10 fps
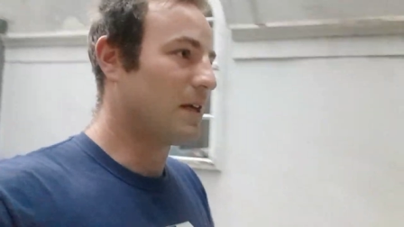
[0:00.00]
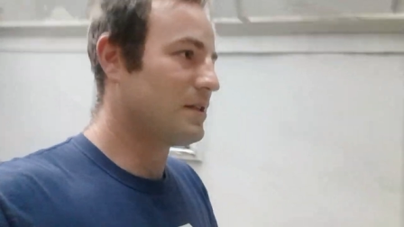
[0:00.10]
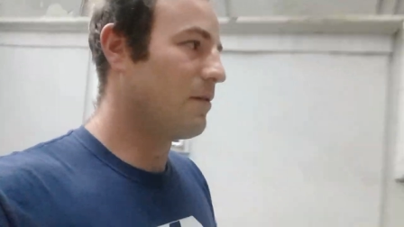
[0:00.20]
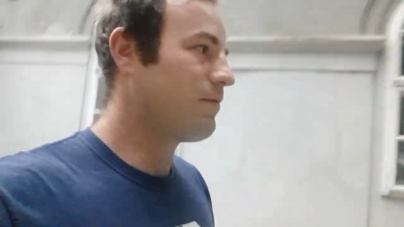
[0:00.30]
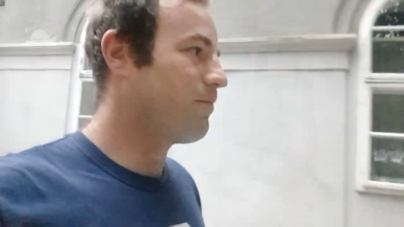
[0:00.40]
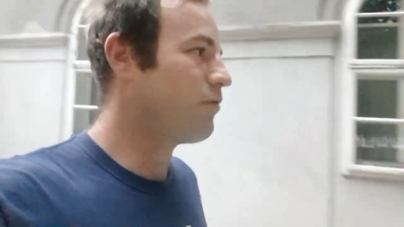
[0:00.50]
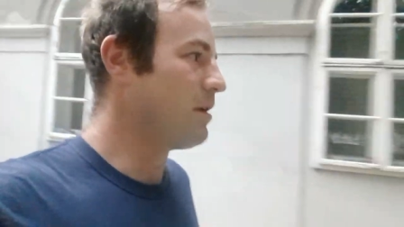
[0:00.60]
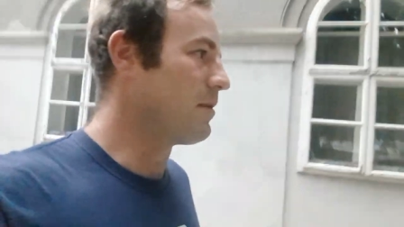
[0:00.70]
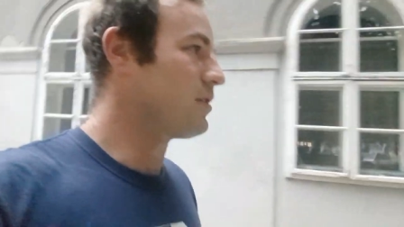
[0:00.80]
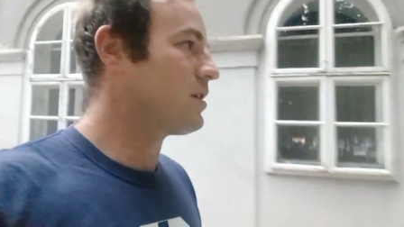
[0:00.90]
So we've pretty
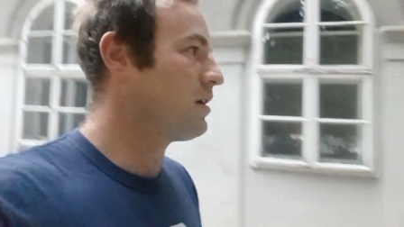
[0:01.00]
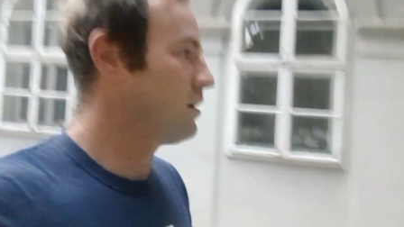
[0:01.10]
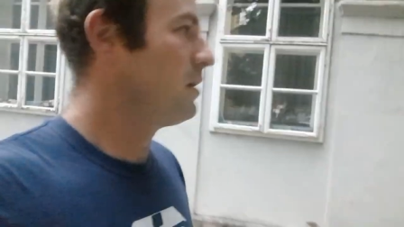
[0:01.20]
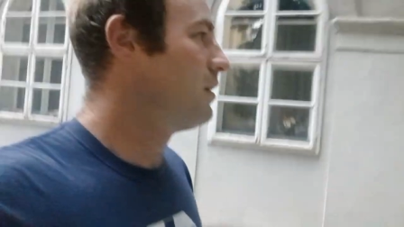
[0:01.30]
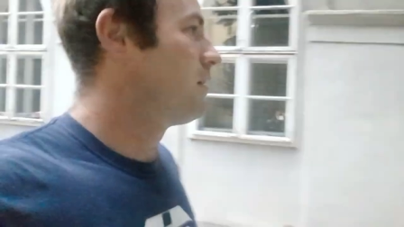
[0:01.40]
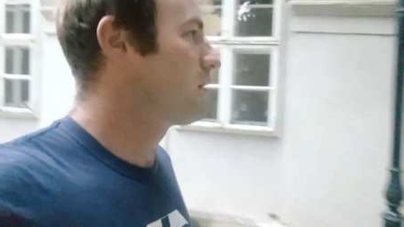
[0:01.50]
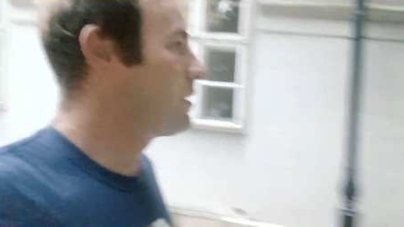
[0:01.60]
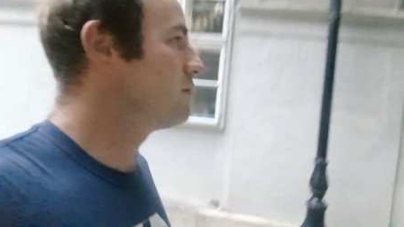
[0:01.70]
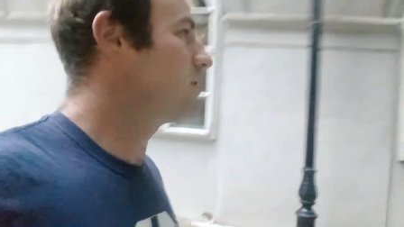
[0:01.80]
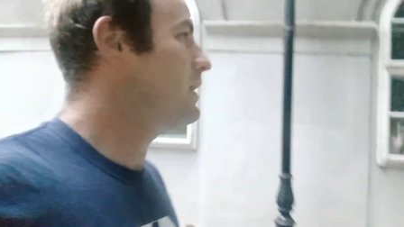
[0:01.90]
much
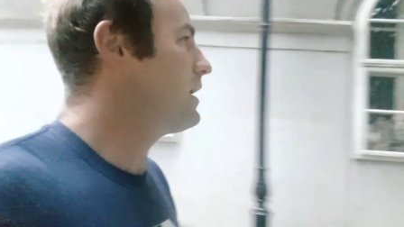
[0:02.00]
come to the